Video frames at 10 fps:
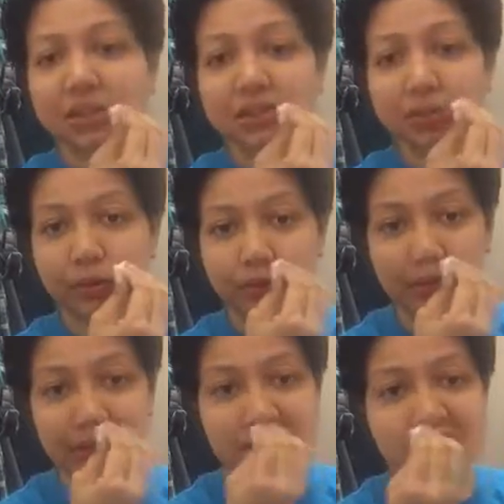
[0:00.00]

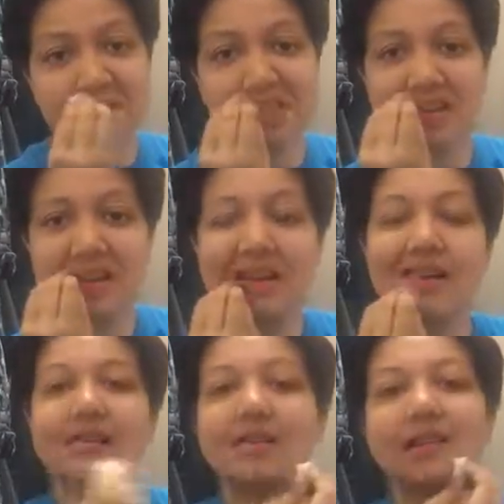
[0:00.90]
smoothness
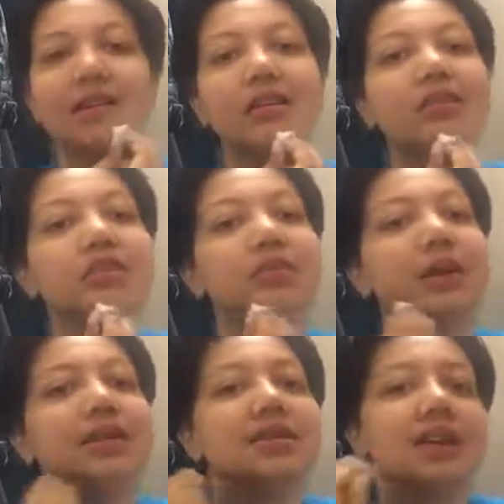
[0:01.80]
onto
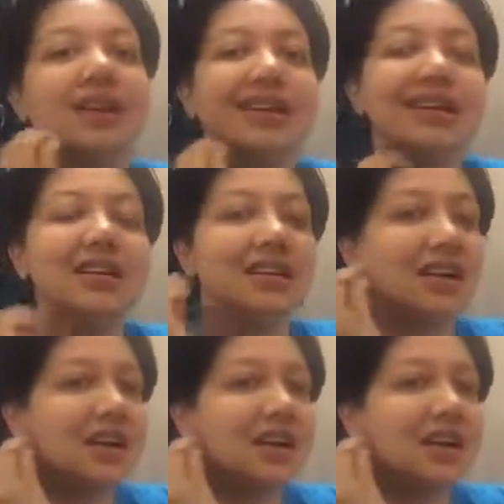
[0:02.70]
my skin.